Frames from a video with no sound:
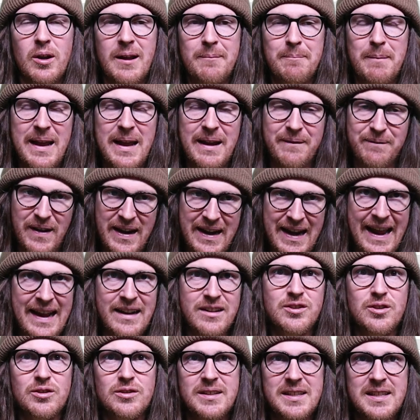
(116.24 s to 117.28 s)
can make
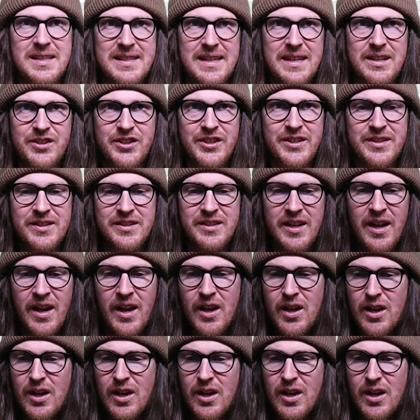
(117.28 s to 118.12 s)
financial decisions